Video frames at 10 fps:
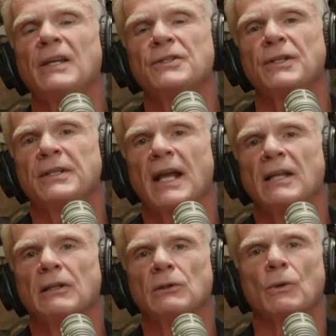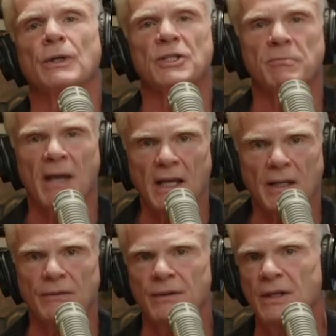is the day the Lord has made,
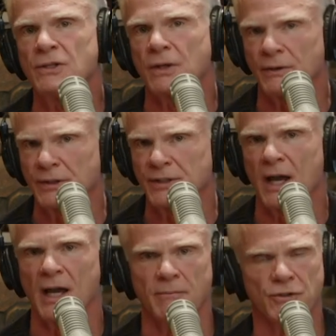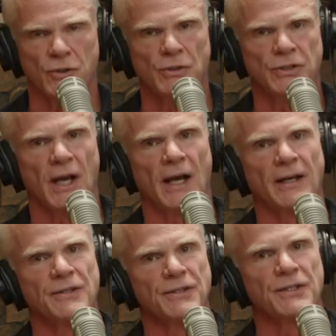and these are the times through which God
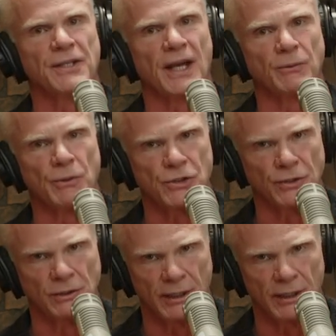has decided we shall